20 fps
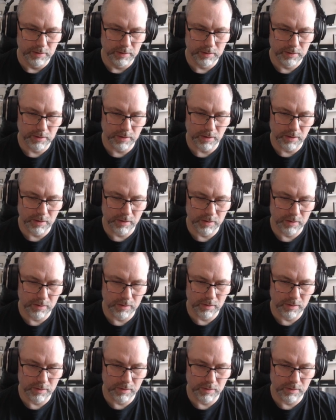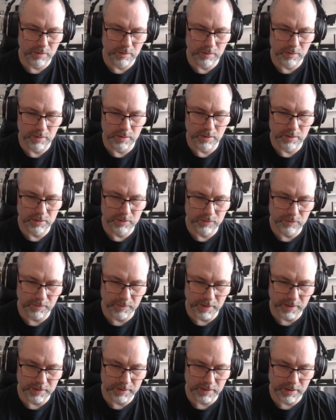So let's drop
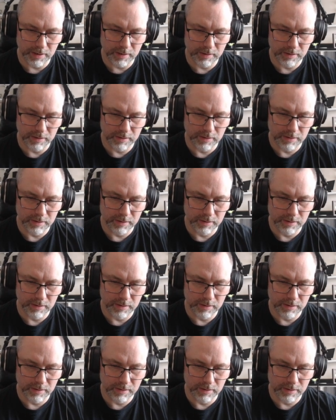that down.